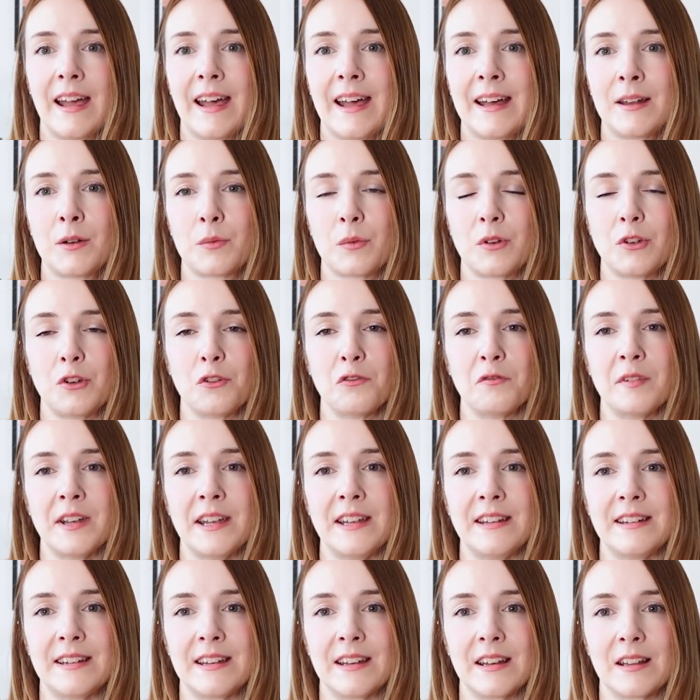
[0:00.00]
and what you're
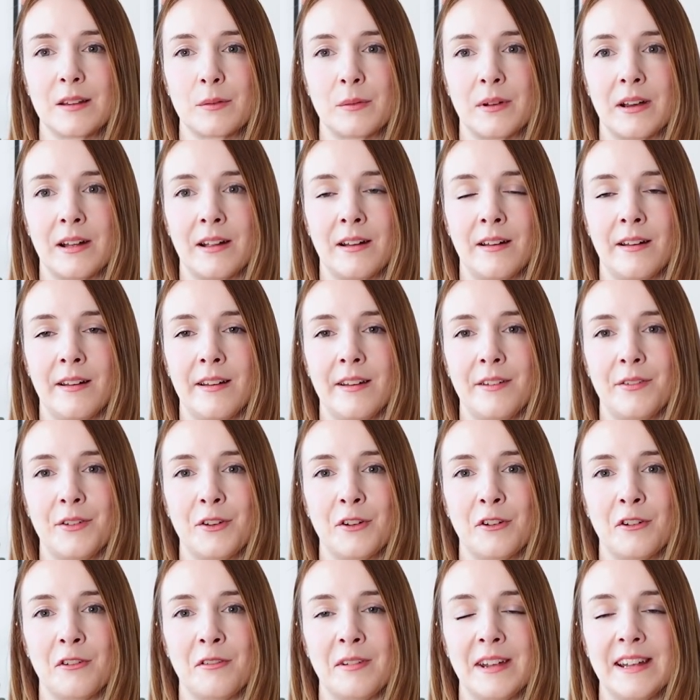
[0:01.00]
reading as well if
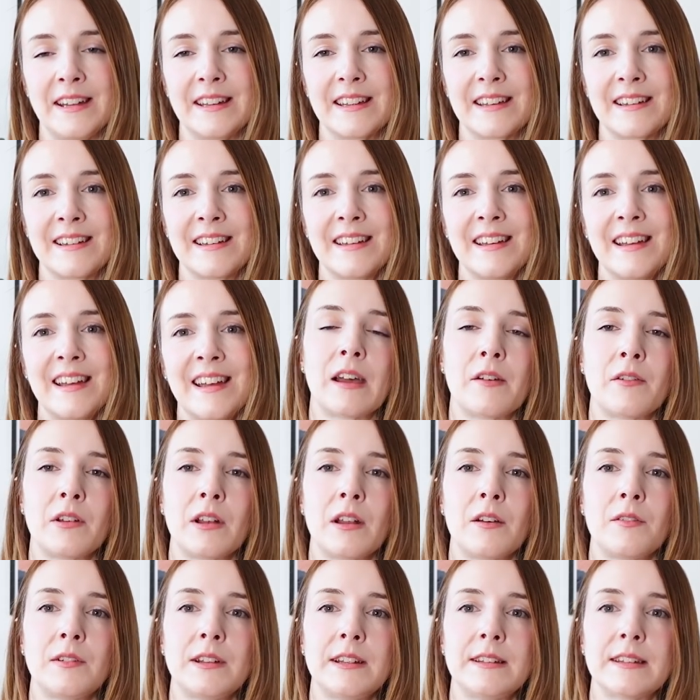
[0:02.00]
you're a reader. Have a
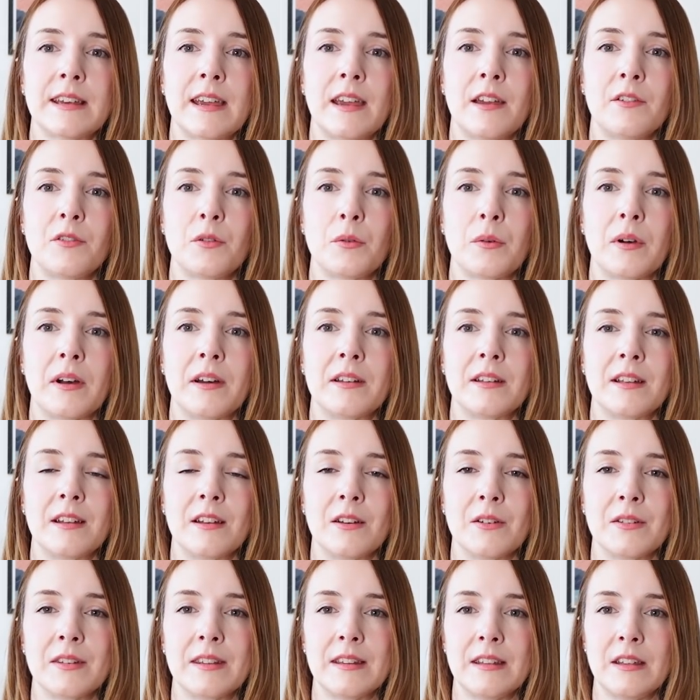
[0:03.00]
lovely day, everyone, and
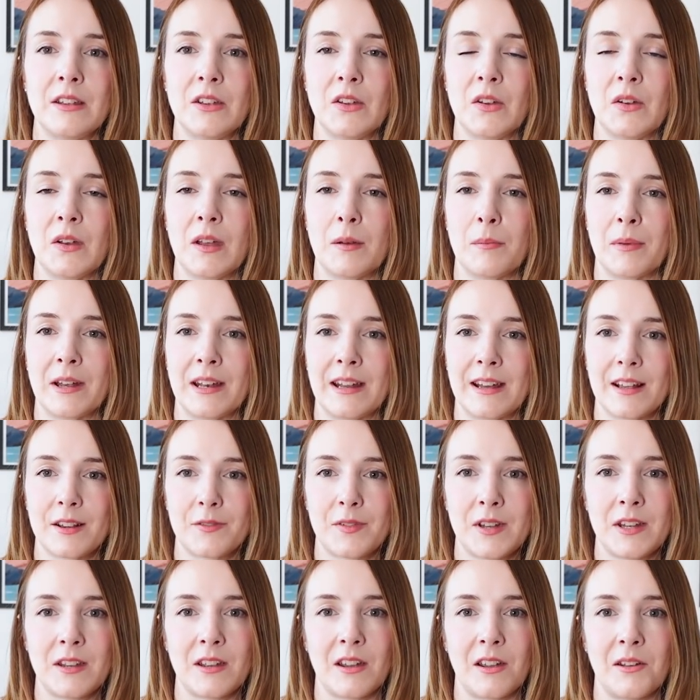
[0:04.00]
I'll see you in my next
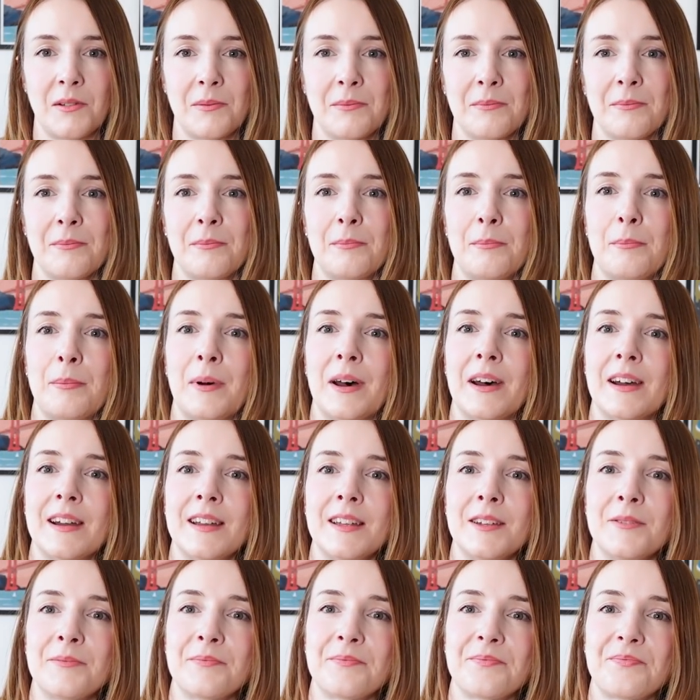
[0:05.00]
video.
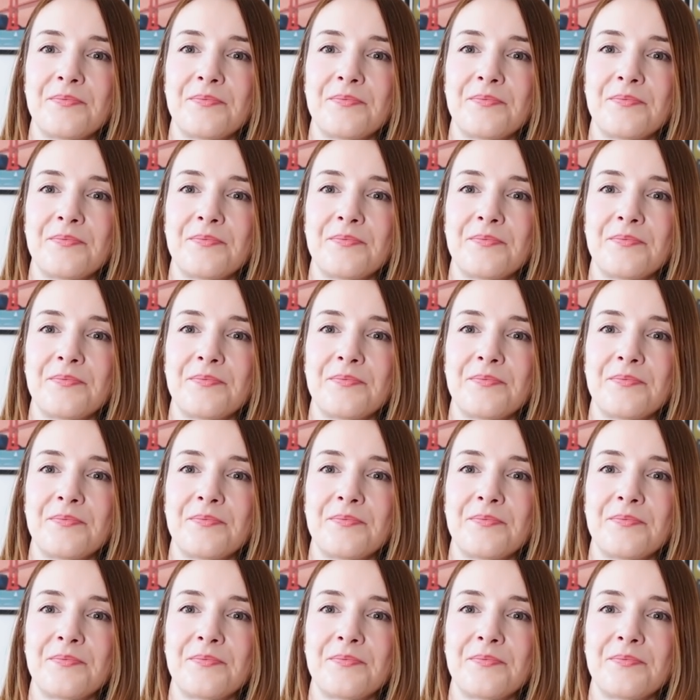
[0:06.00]
Bye.